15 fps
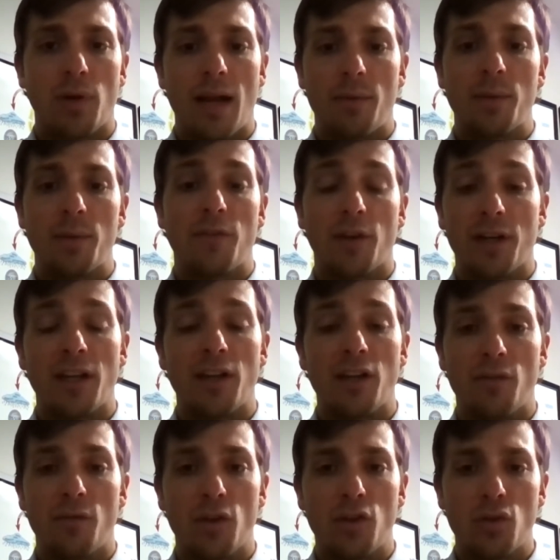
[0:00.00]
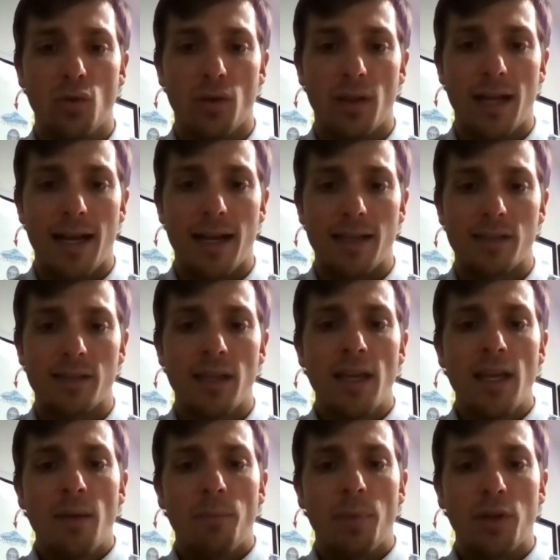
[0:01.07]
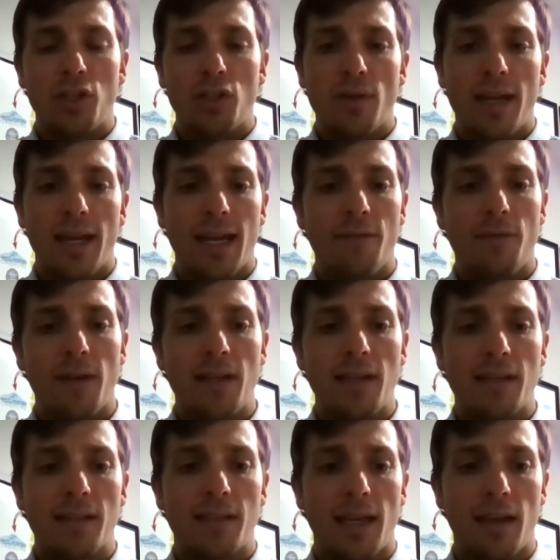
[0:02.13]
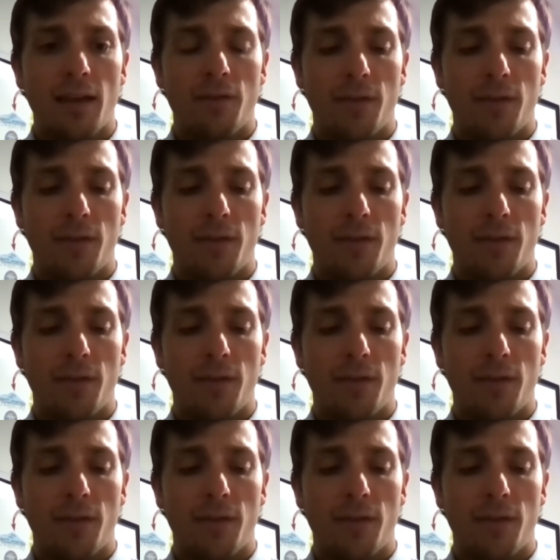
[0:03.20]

probably very individualized, but do you have any say of